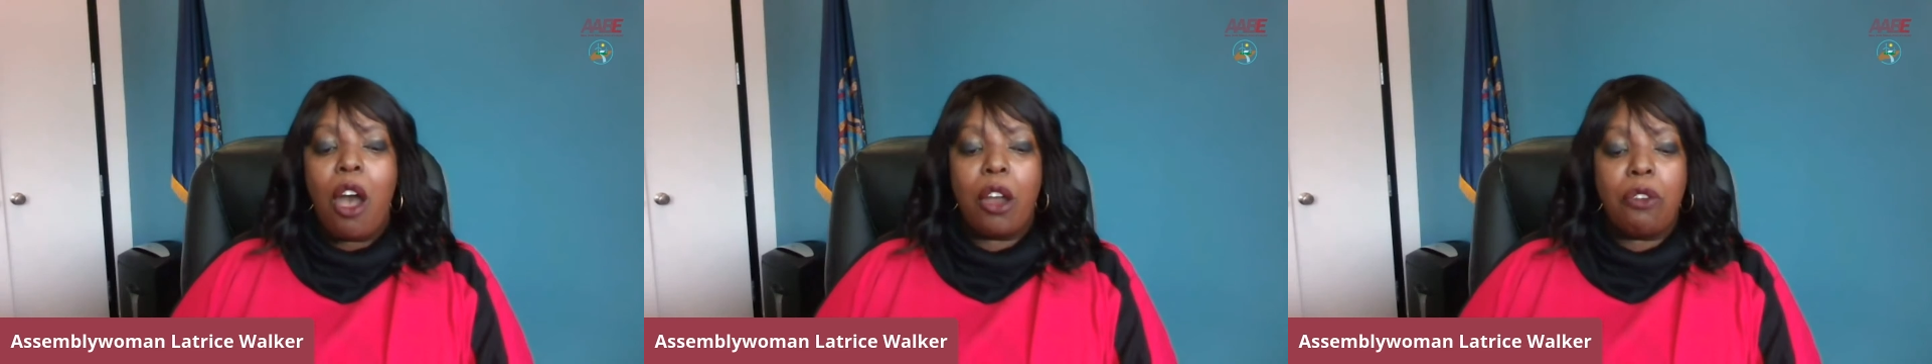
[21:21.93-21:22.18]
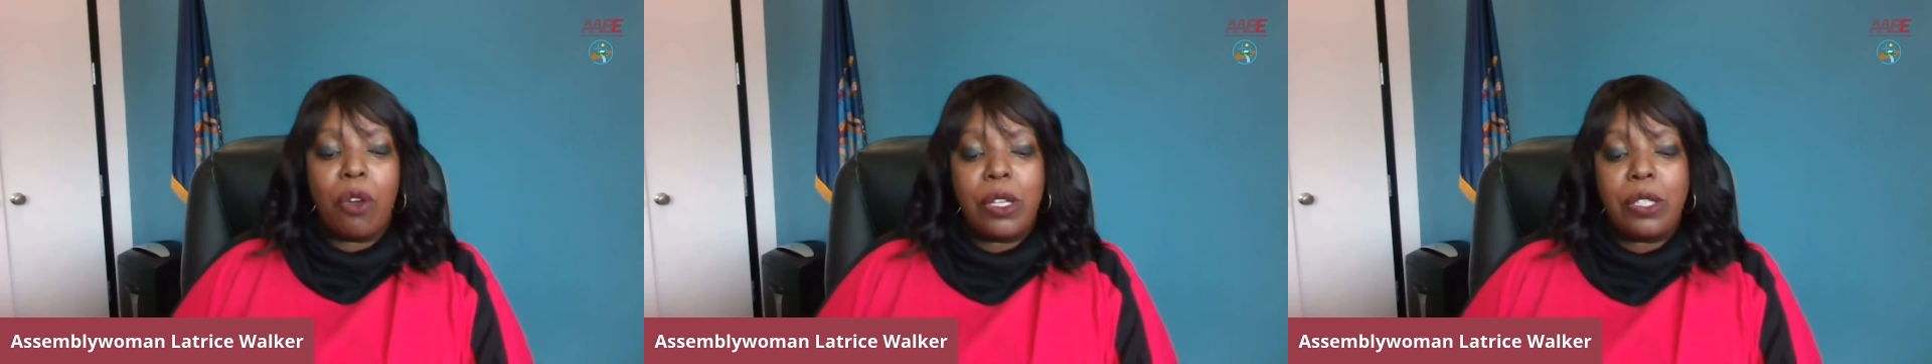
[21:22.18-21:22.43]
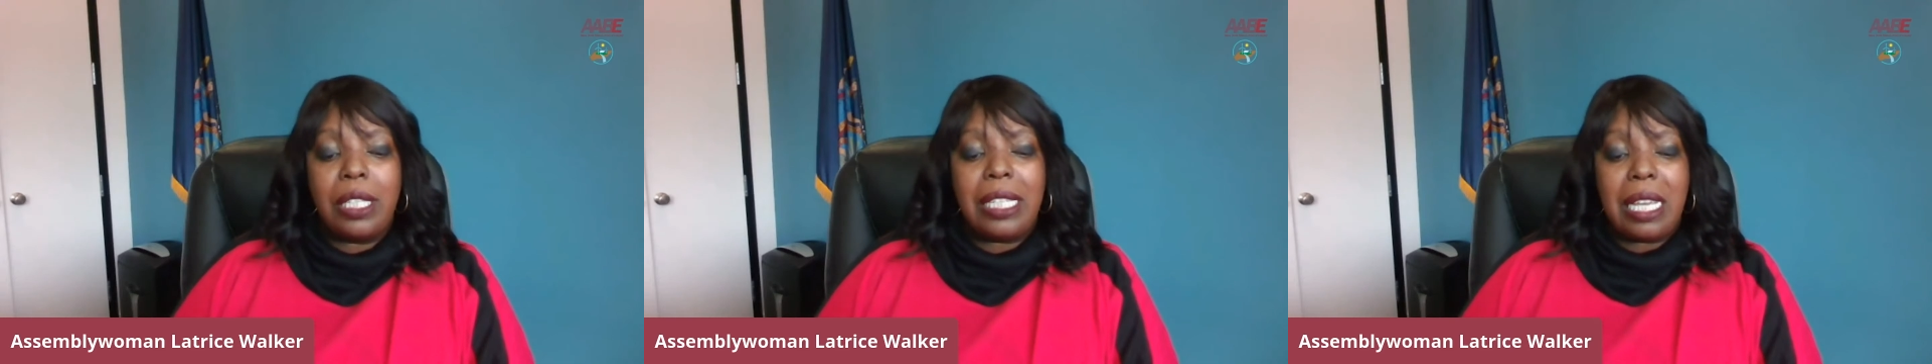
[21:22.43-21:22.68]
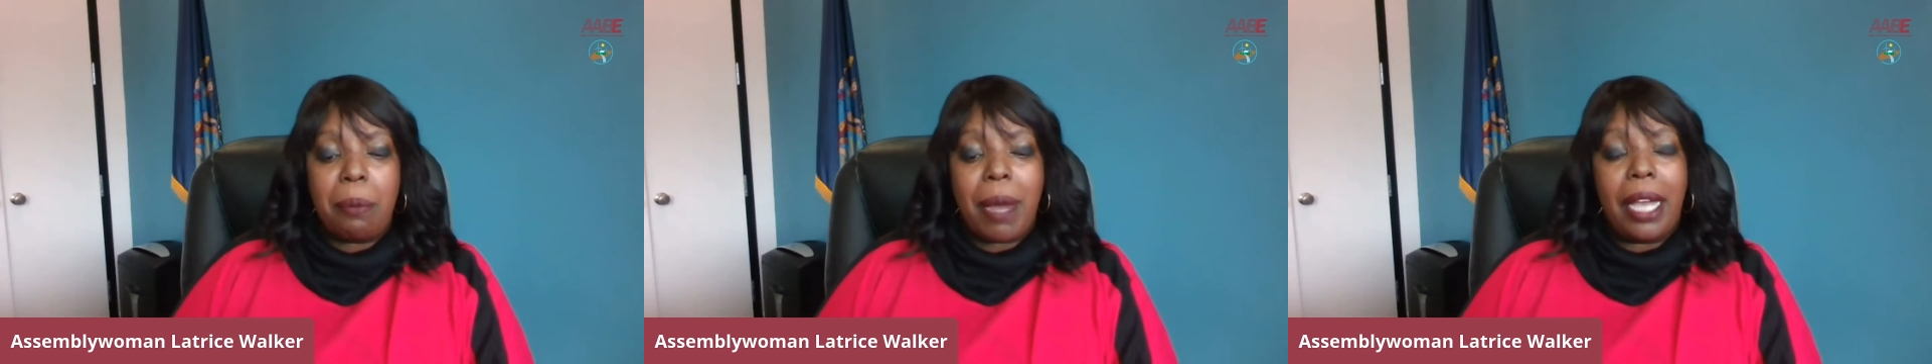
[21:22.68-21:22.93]
across the
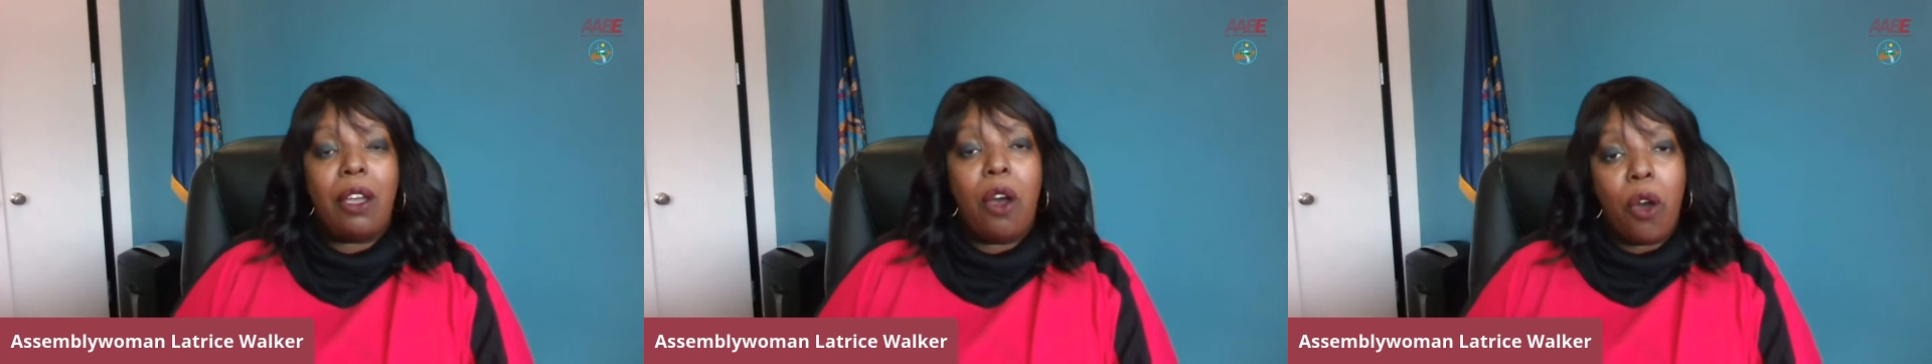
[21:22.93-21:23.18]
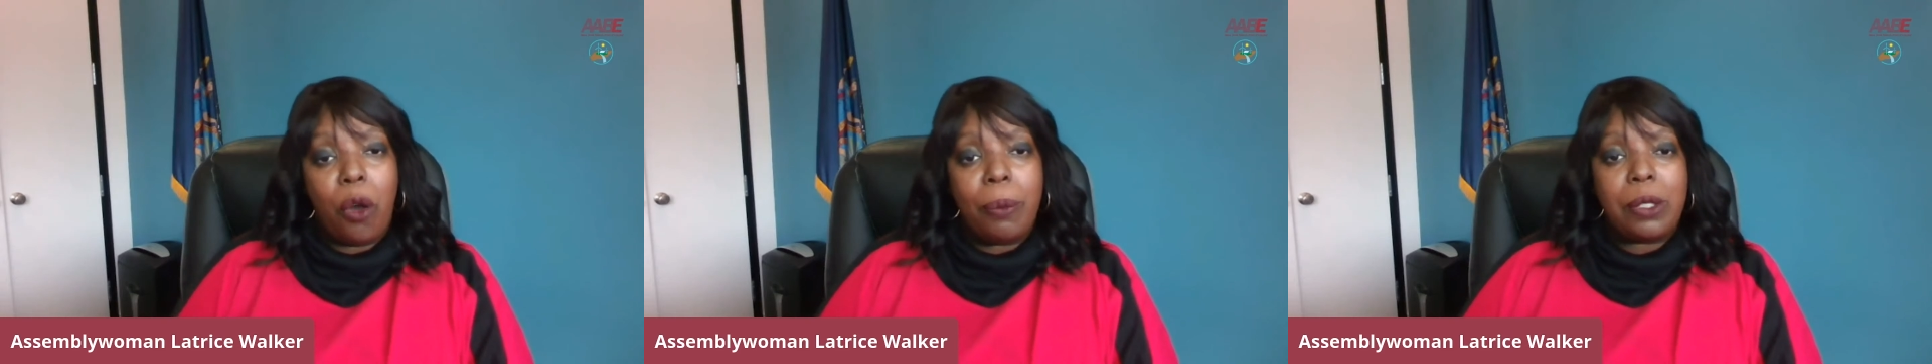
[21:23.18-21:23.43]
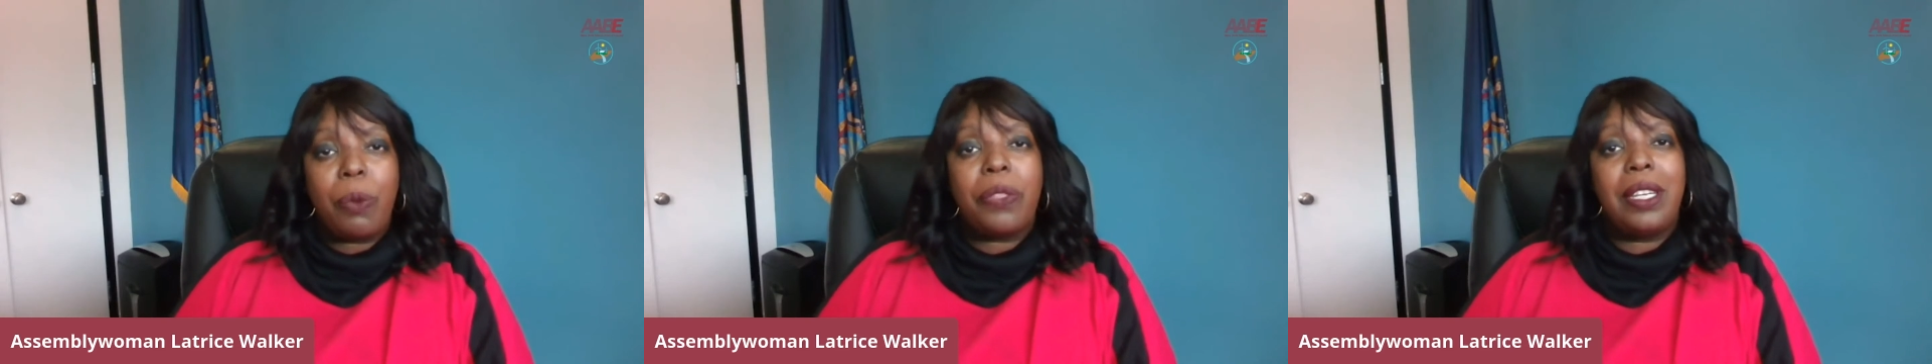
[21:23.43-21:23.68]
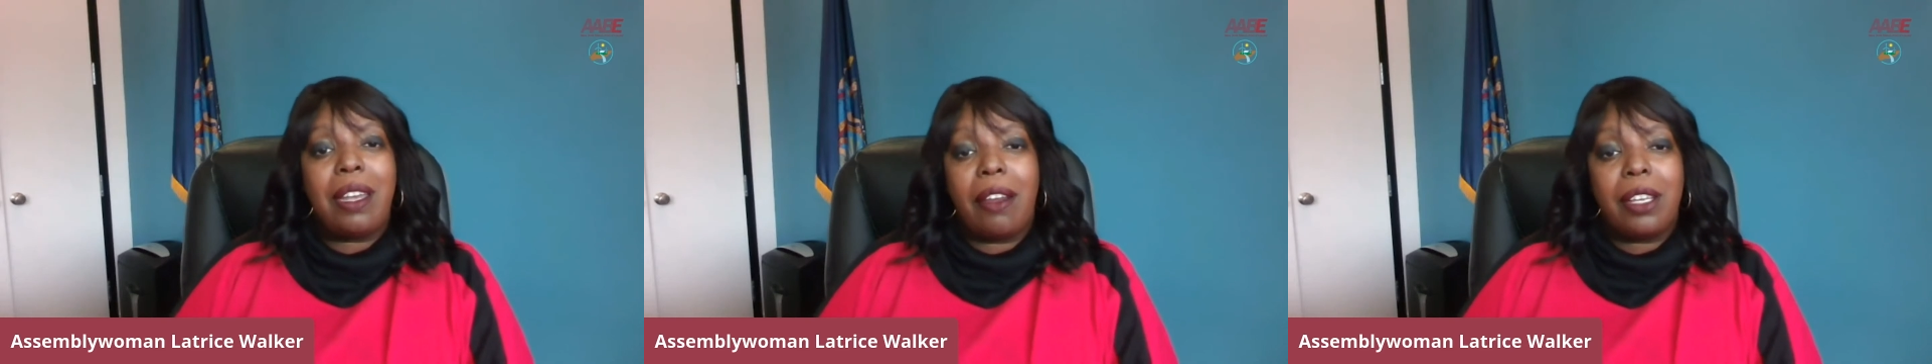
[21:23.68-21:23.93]
Nehemiah homes
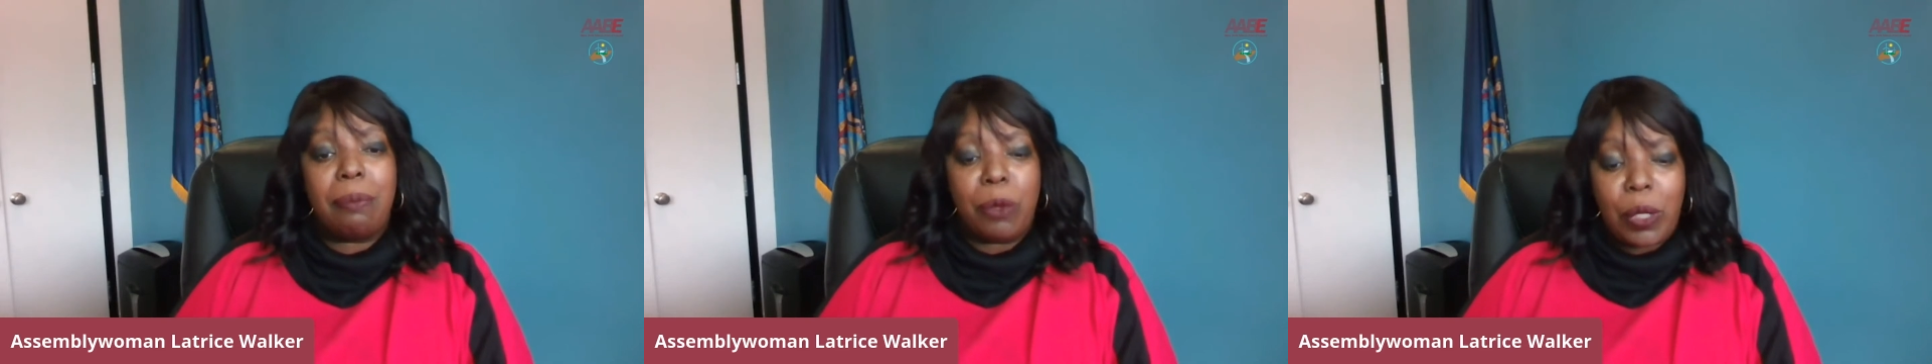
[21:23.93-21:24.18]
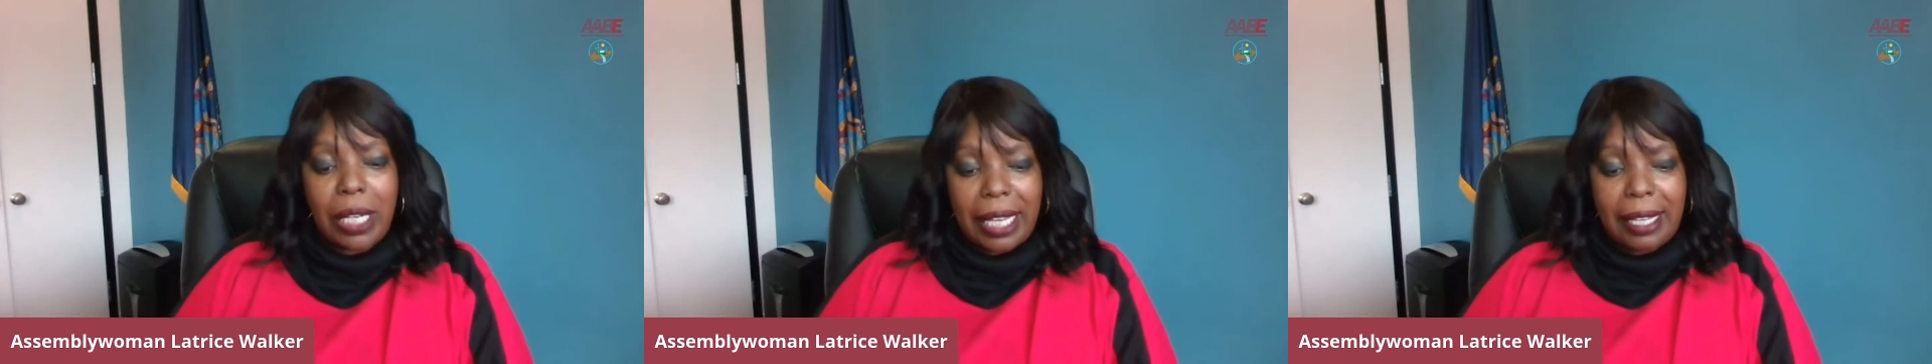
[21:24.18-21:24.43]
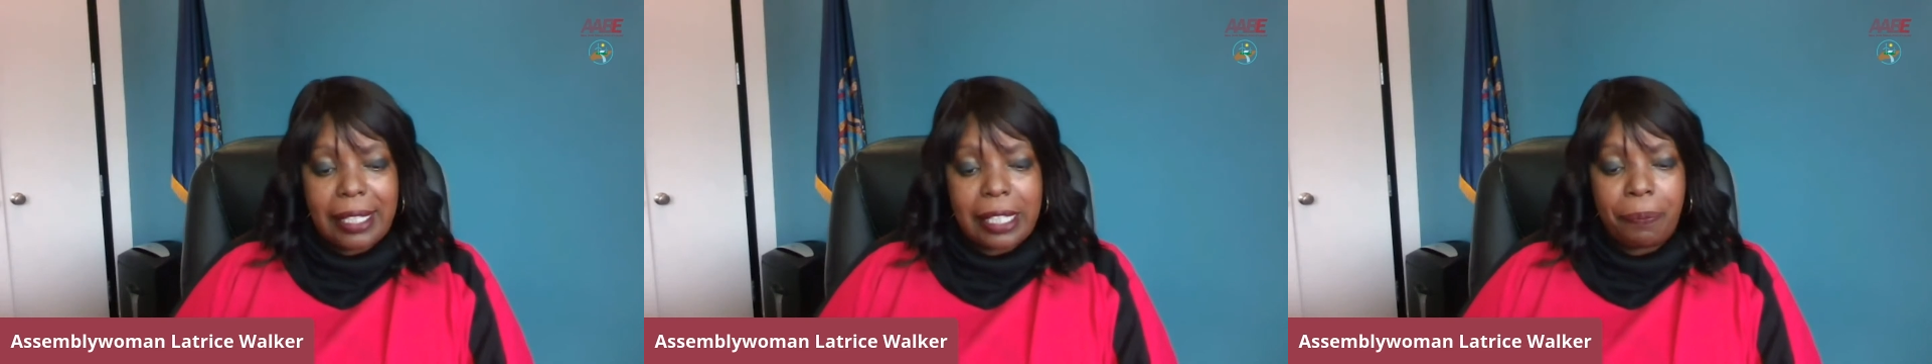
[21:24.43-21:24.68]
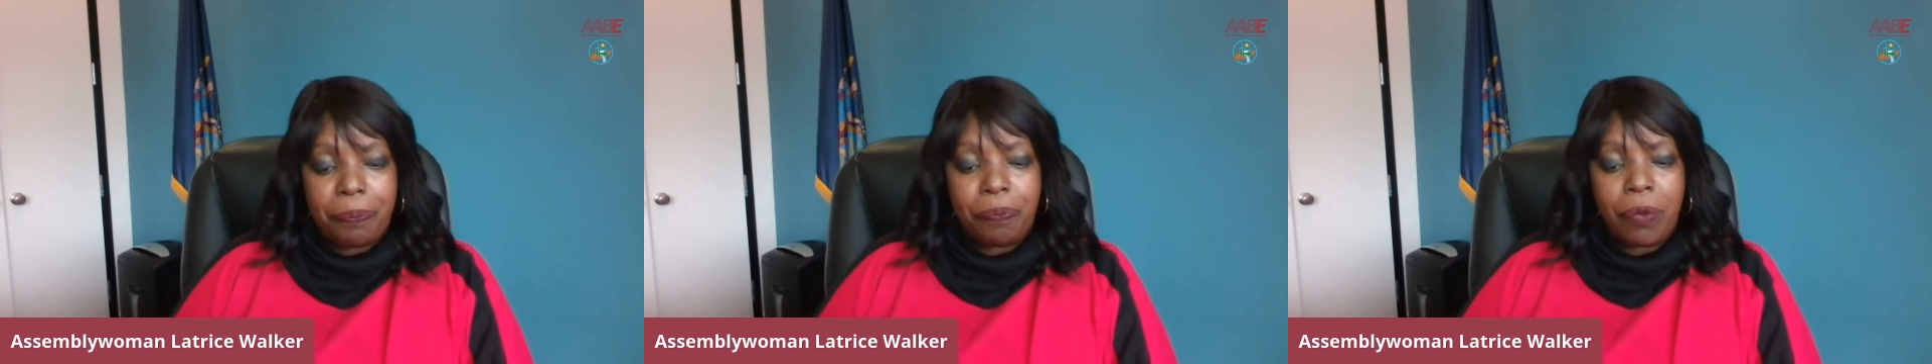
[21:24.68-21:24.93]
within our communities.